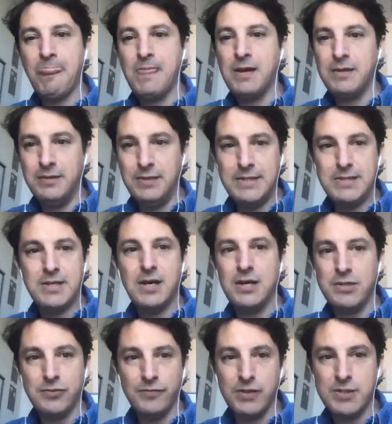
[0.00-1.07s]
these
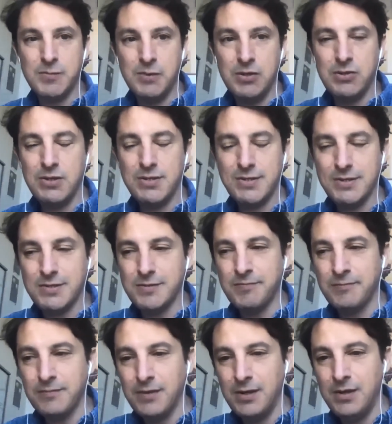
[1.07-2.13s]
kinds of experiences.
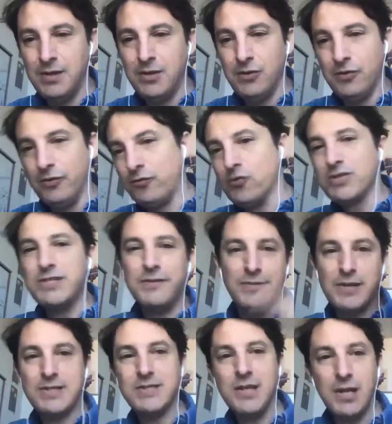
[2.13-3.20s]
Of course, if
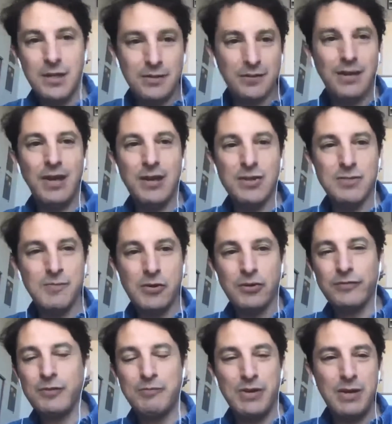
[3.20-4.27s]
I say it here as part
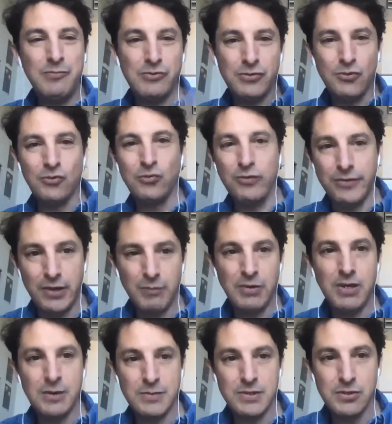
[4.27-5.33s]
of the paper, the whole thing
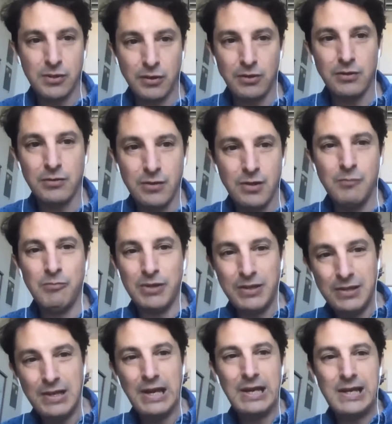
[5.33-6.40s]
becomes circular. But
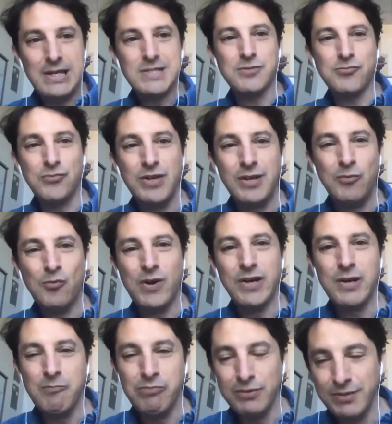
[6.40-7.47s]
it, it is really what
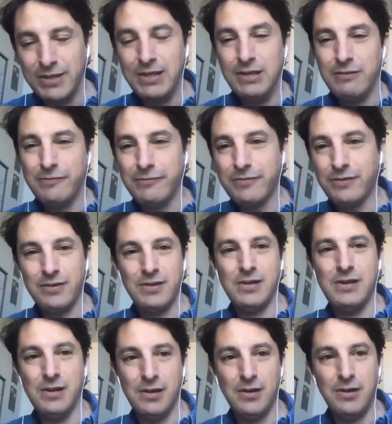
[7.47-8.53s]
I believe.
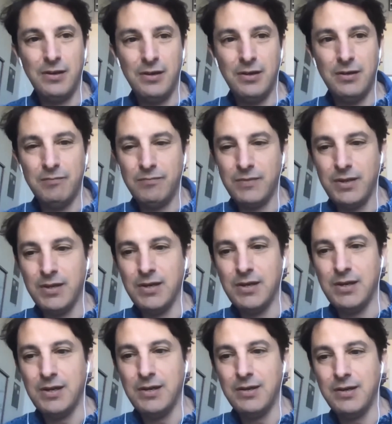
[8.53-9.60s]
Uh,
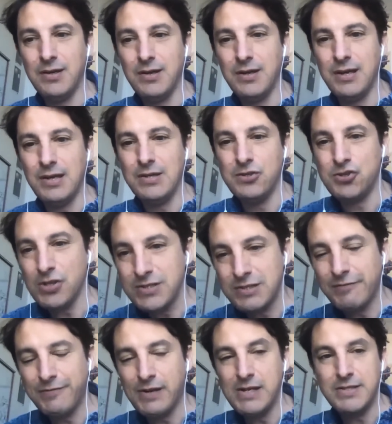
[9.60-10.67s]
uh,
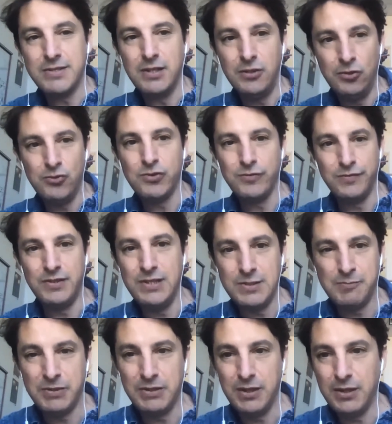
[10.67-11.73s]
justifies the use of these
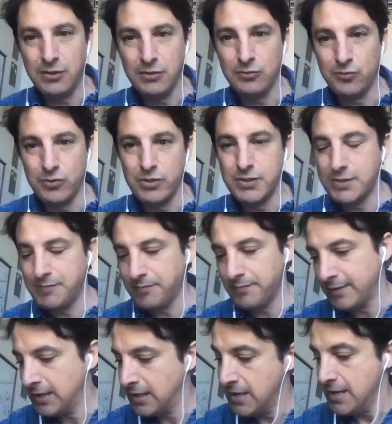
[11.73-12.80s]
particular words.
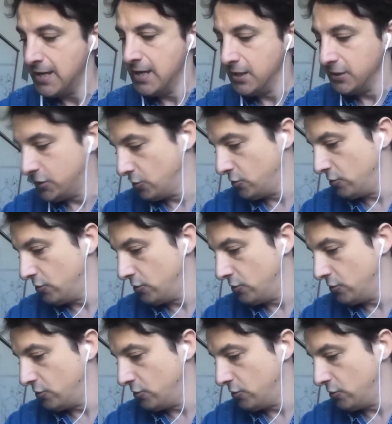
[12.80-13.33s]
So